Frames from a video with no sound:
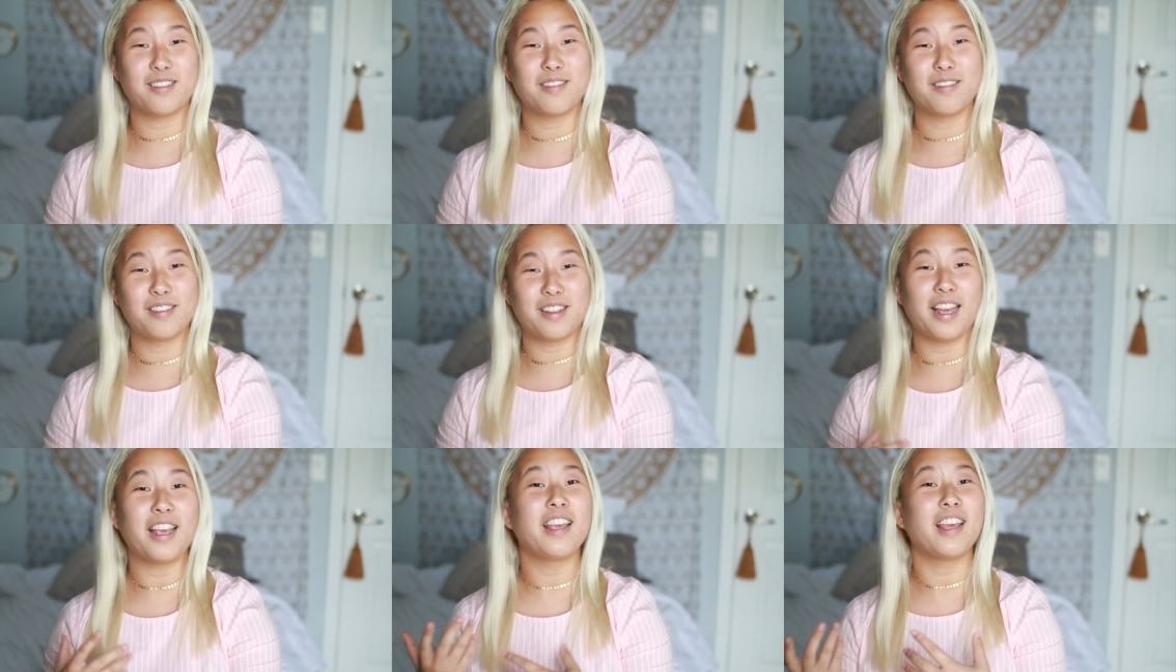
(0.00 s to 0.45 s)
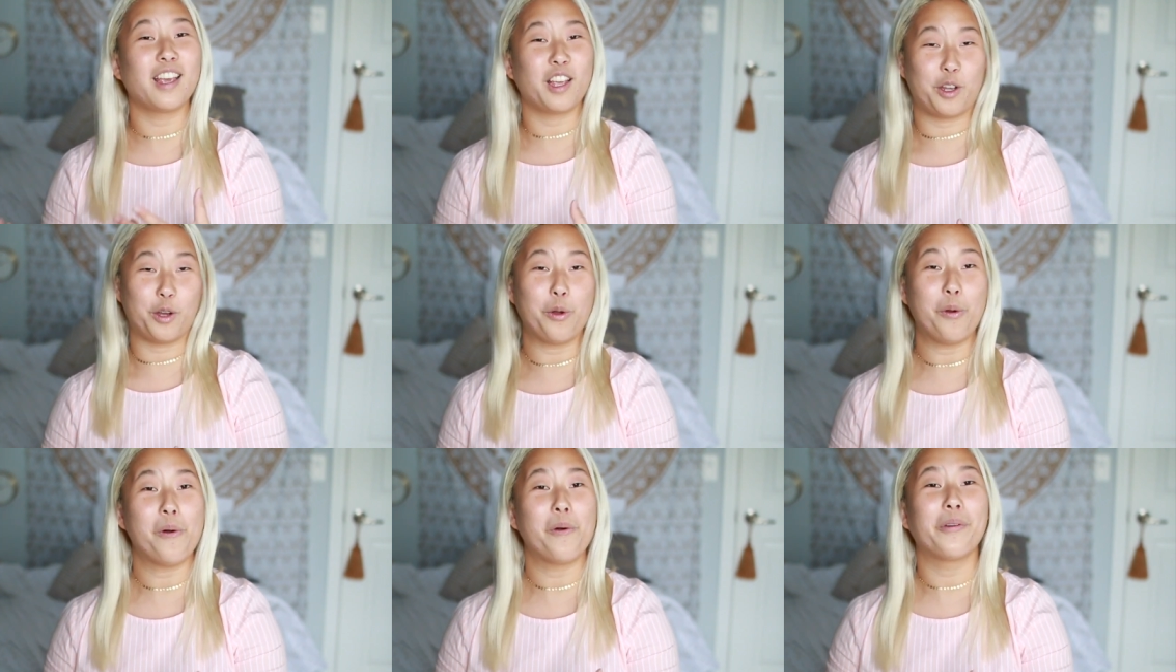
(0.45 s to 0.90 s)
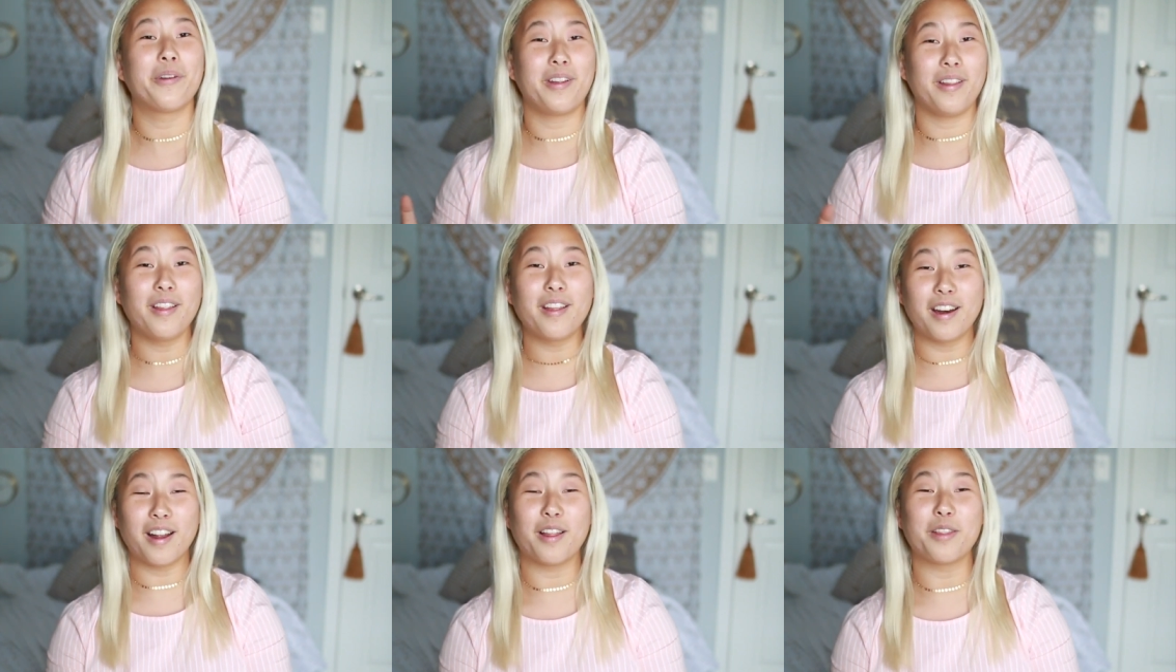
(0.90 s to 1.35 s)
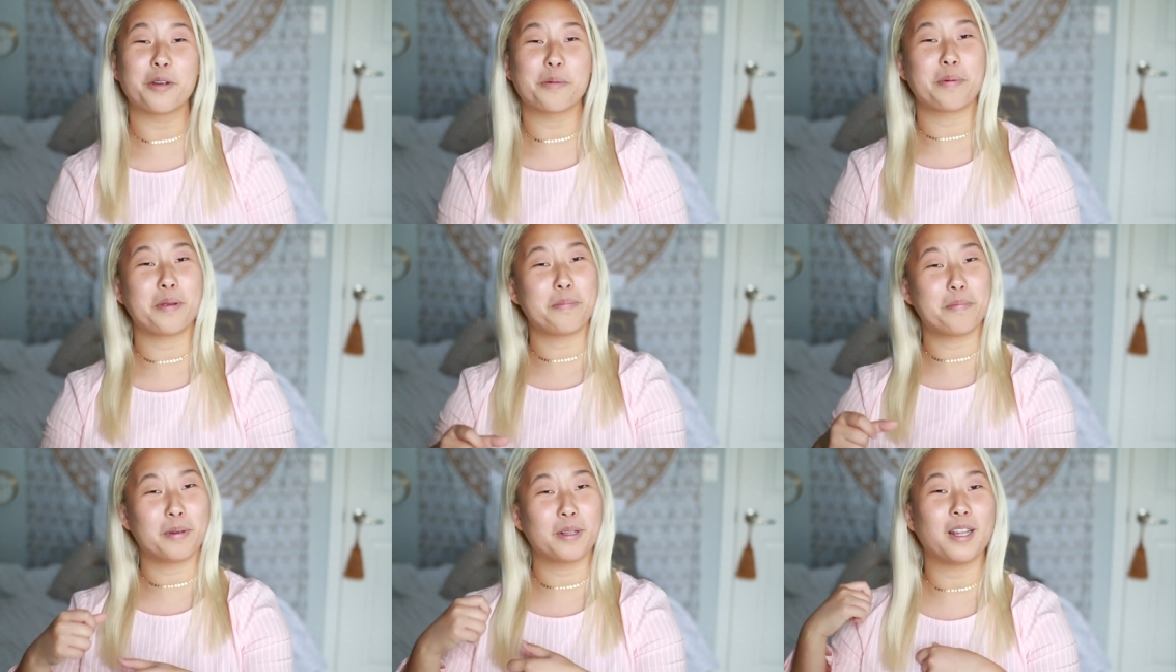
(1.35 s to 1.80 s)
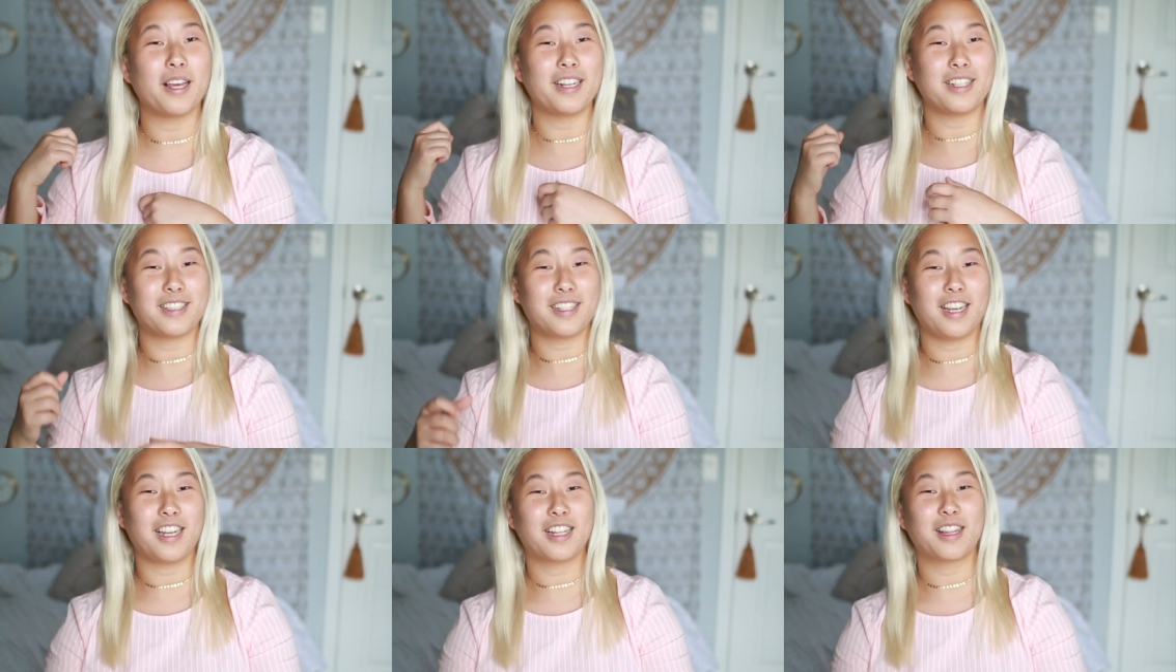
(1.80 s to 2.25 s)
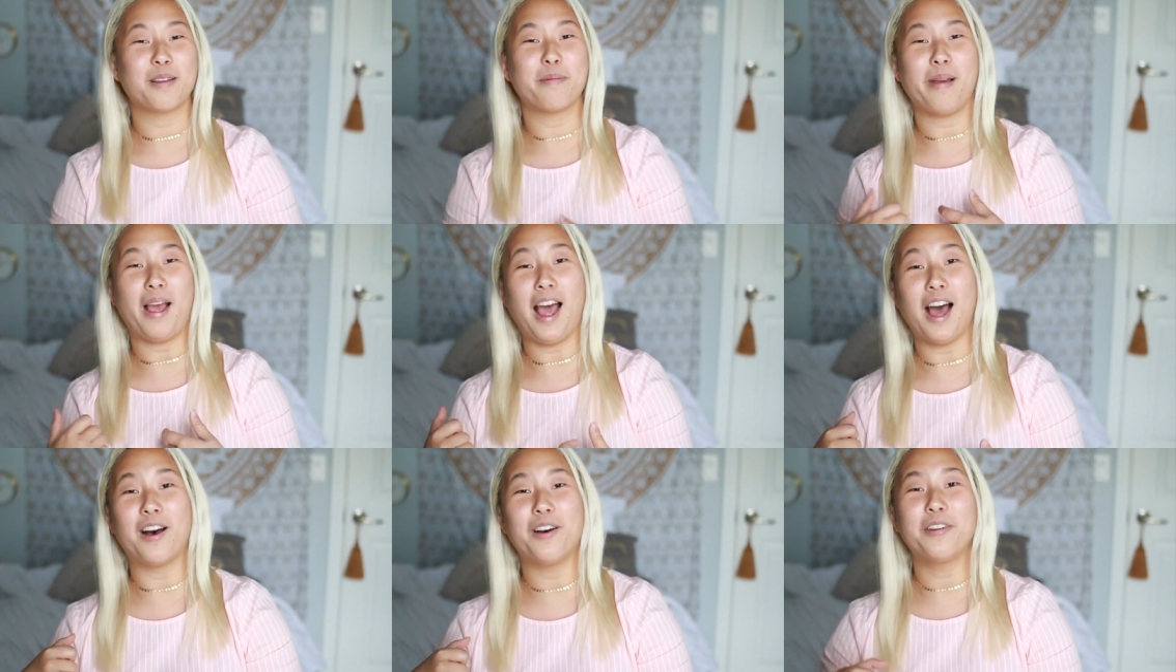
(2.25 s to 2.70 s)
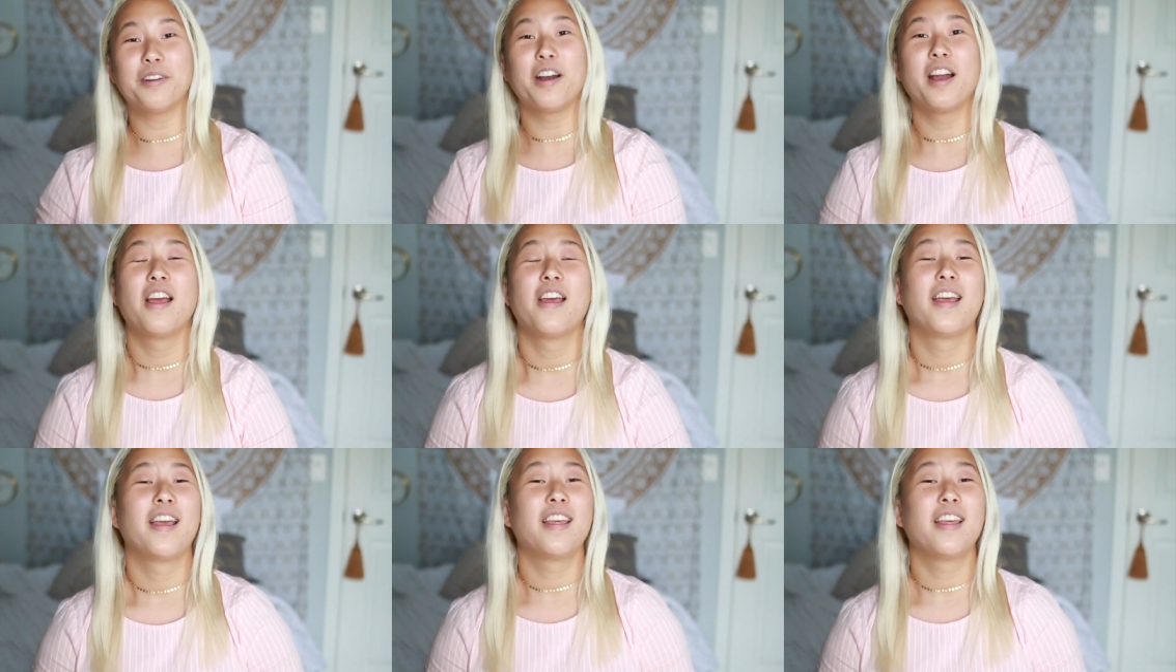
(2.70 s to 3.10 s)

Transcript: they get cold and then other people like take them out